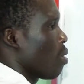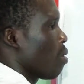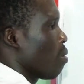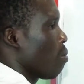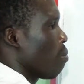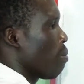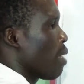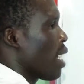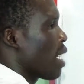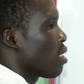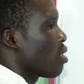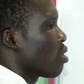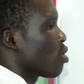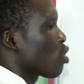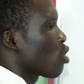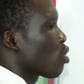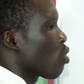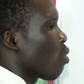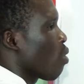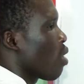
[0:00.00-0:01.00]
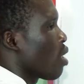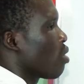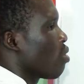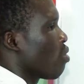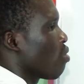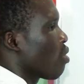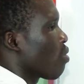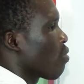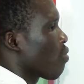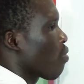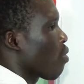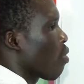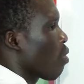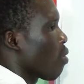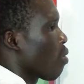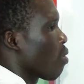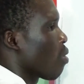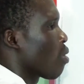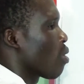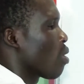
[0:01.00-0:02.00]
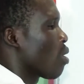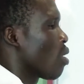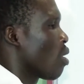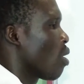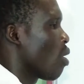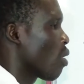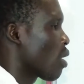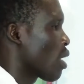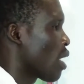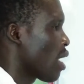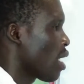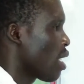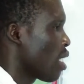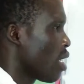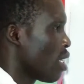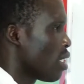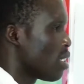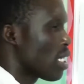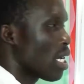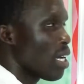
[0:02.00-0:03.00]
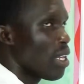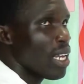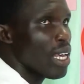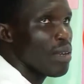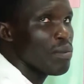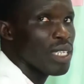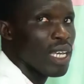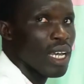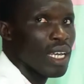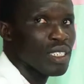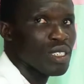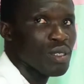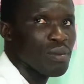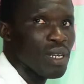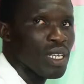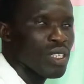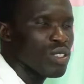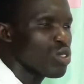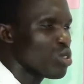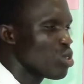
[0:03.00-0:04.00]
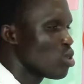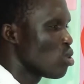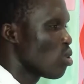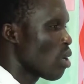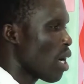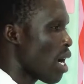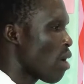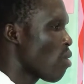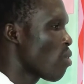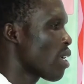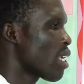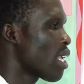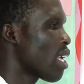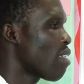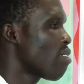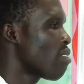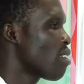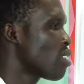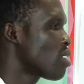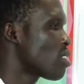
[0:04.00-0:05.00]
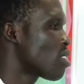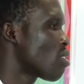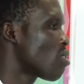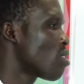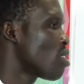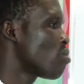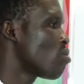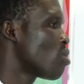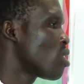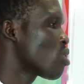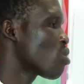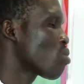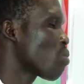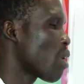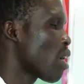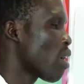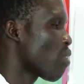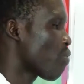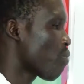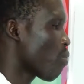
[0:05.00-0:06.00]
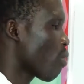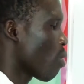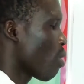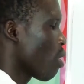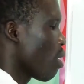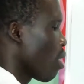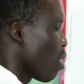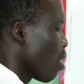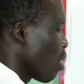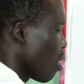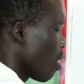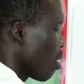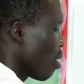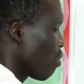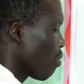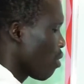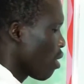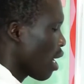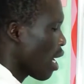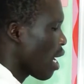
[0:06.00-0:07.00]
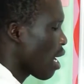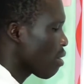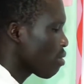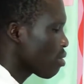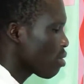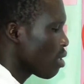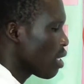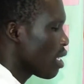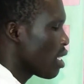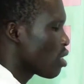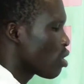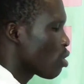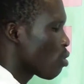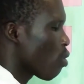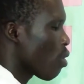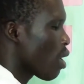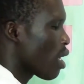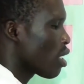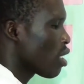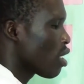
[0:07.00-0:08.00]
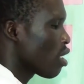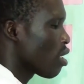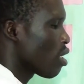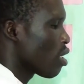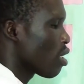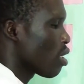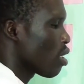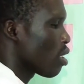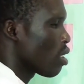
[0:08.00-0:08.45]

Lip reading: minus 1 over 4. Okay, now let me explain to you how we get this 3 raised to power 4. If you have 81,